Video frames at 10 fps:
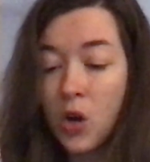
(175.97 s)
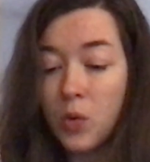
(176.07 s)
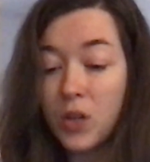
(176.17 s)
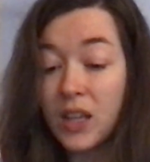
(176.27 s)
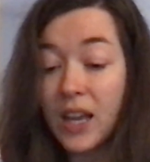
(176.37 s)

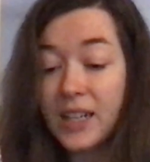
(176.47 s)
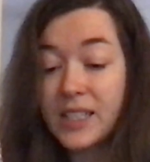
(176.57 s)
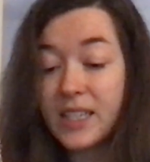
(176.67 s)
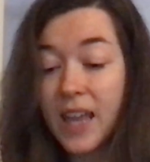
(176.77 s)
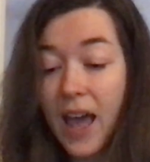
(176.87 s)

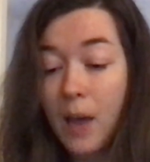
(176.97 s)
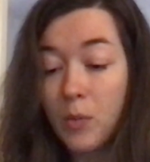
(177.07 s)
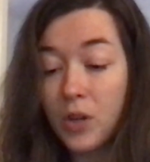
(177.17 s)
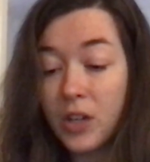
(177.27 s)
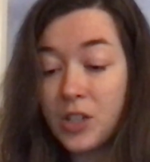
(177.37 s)
Reluctant
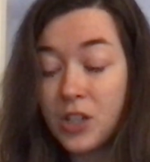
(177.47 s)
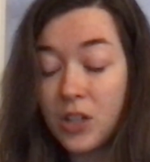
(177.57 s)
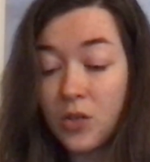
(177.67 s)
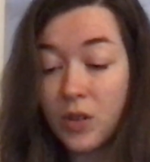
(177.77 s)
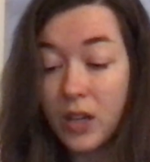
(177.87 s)
admiration
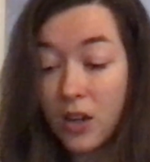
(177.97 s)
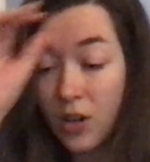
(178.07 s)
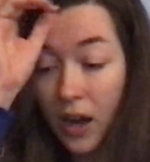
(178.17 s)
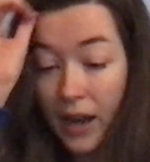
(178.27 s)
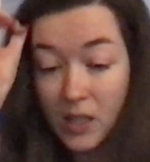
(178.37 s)
greeted
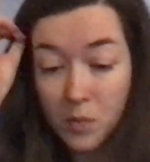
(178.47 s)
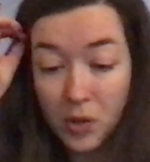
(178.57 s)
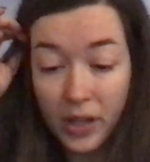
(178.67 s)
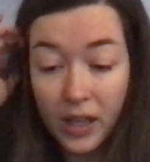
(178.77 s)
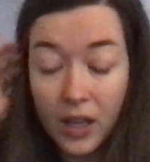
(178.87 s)
her
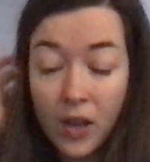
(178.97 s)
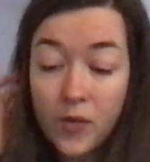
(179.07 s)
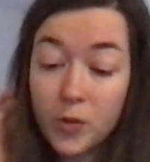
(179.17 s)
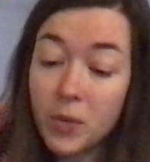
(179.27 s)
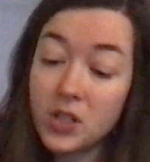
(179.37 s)
exploit,
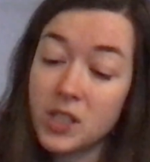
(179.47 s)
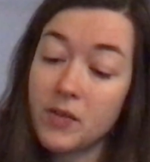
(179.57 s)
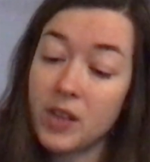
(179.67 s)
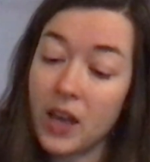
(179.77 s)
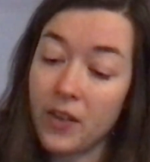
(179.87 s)
for most of
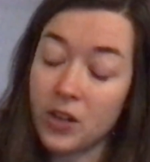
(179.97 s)
the other